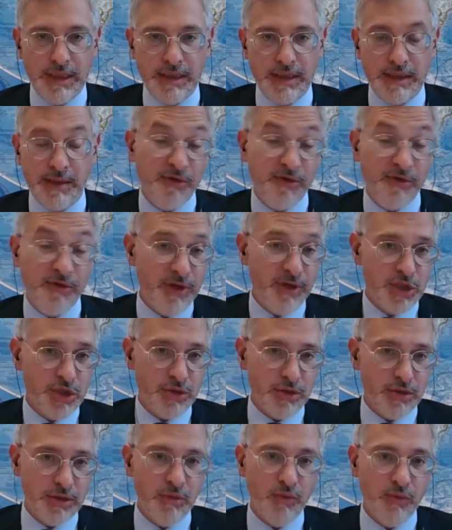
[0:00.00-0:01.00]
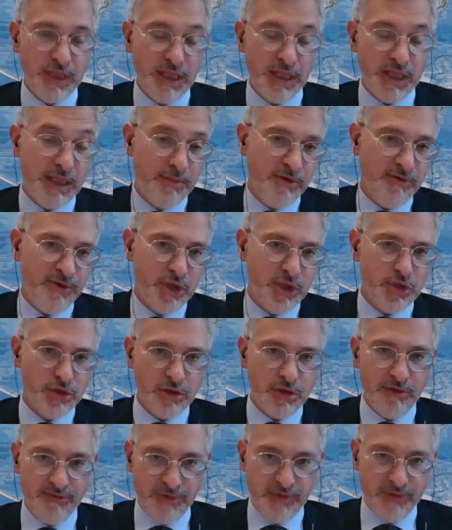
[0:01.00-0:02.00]
the provision, within the
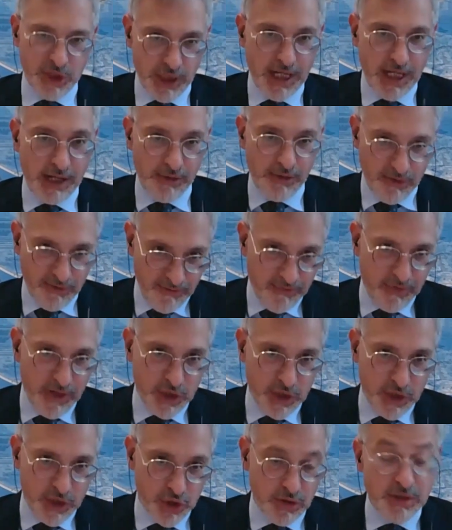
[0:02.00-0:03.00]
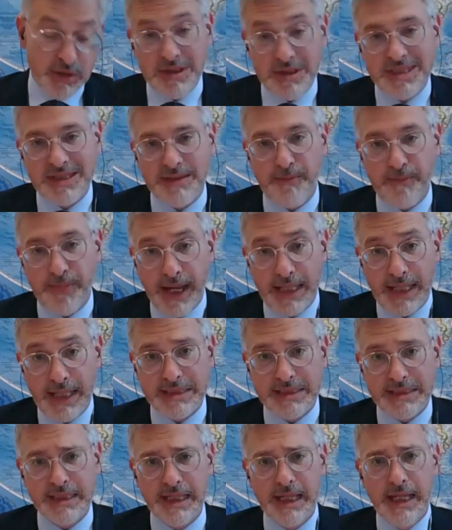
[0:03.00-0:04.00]
provision of the Chicago Convention. So it's a
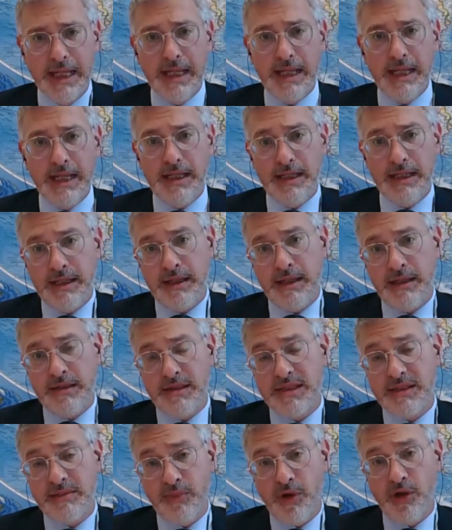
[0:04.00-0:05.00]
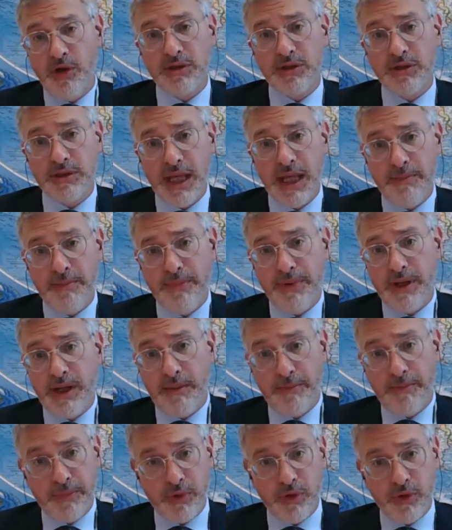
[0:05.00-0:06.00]
path, it's a bottom-up
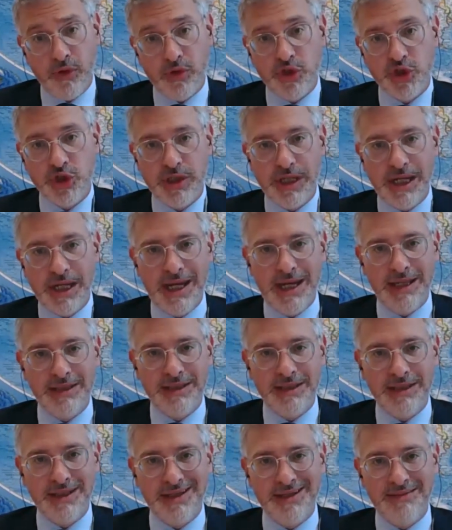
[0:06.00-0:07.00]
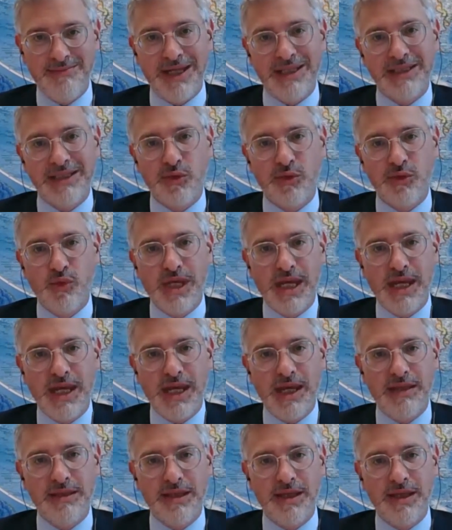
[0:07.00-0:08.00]
approach, and but we
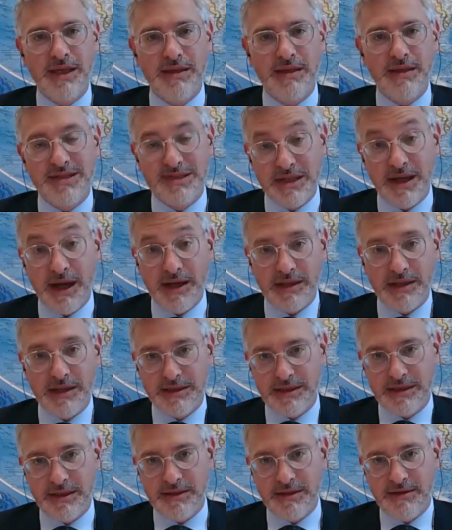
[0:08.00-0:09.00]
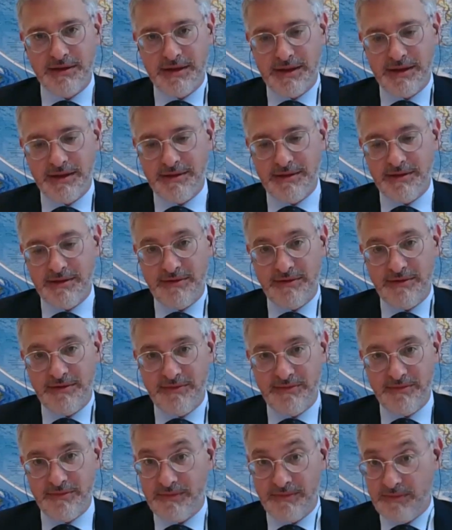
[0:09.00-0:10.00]
can start
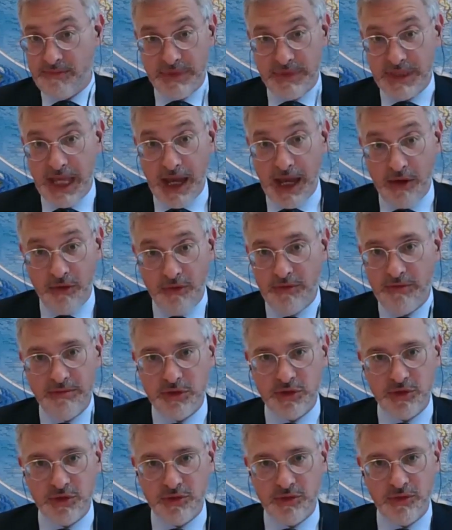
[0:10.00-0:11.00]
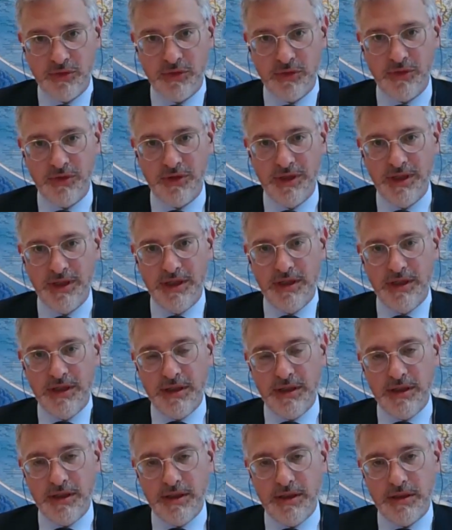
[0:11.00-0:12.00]
now to
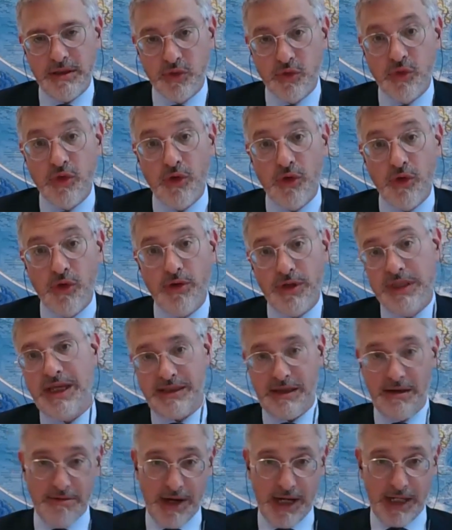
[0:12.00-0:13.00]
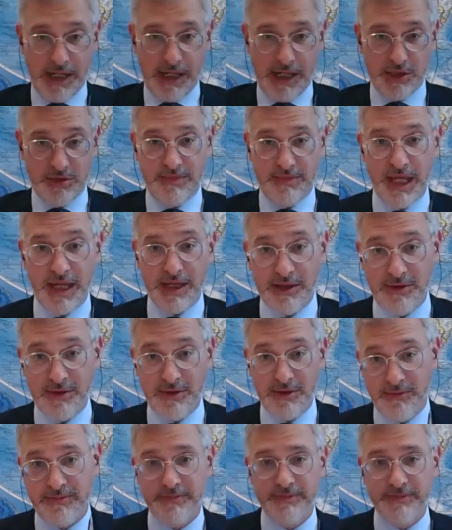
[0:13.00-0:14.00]
go in that direction. Thank you.